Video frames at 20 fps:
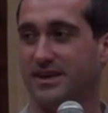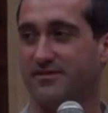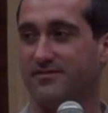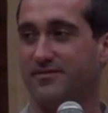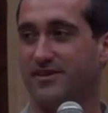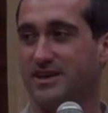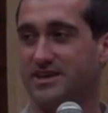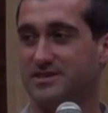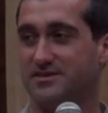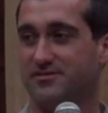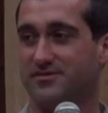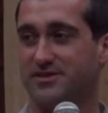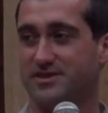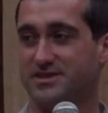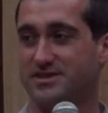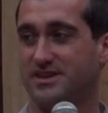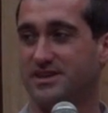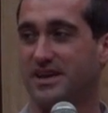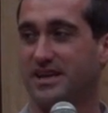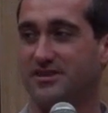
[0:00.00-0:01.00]
that
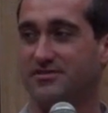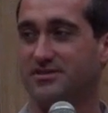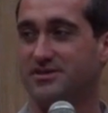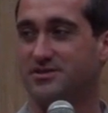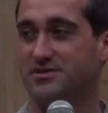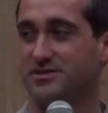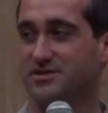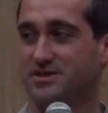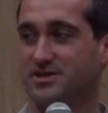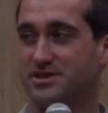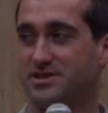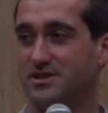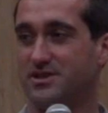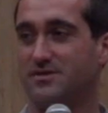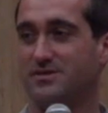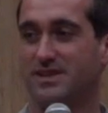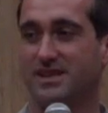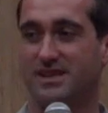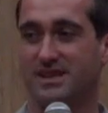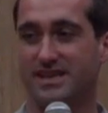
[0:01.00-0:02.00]
phosphorus and nitrogen will
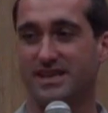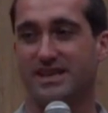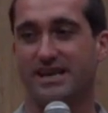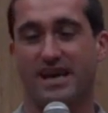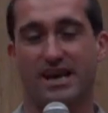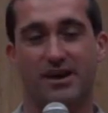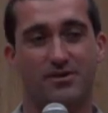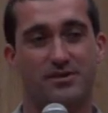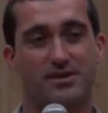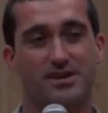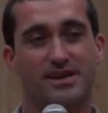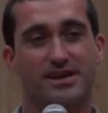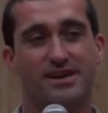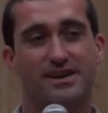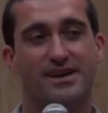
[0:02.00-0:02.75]
slowly leak out.